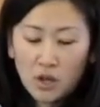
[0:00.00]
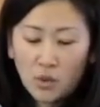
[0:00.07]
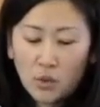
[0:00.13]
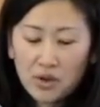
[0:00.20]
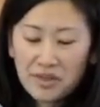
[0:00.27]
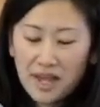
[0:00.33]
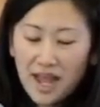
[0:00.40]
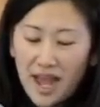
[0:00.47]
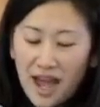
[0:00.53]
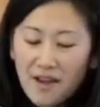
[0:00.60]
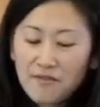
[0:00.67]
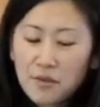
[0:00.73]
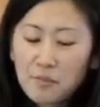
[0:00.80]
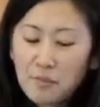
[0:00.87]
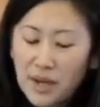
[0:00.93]
where they
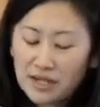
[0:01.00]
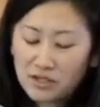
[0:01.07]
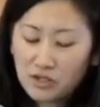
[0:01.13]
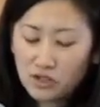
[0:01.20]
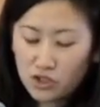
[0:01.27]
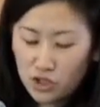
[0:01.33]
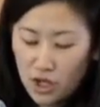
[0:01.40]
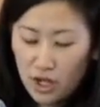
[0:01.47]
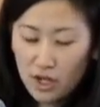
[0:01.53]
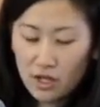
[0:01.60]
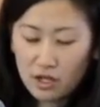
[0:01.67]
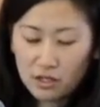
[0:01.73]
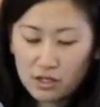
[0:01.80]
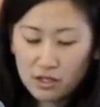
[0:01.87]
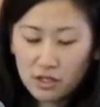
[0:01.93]
have the best
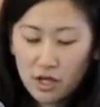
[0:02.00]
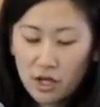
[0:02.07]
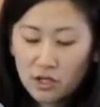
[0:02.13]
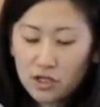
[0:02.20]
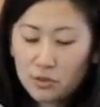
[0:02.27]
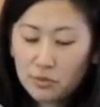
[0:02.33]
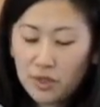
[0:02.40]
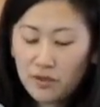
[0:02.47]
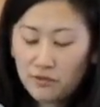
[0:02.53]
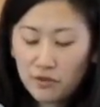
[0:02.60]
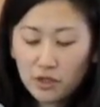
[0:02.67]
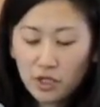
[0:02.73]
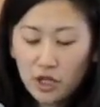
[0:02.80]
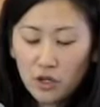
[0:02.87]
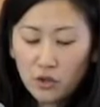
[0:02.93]
chance to be
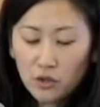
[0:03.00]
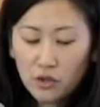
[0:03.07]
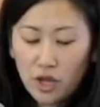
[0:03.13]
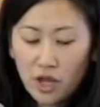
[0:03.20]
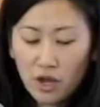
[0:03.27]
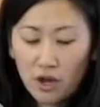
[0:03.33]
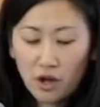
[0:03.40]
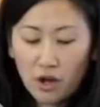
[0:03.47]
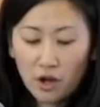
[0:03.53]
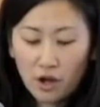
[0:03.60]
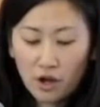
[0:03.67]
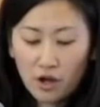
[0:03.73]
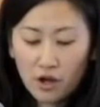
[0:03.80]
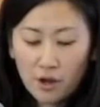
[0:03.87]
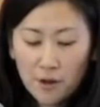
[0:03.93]
fully who they are,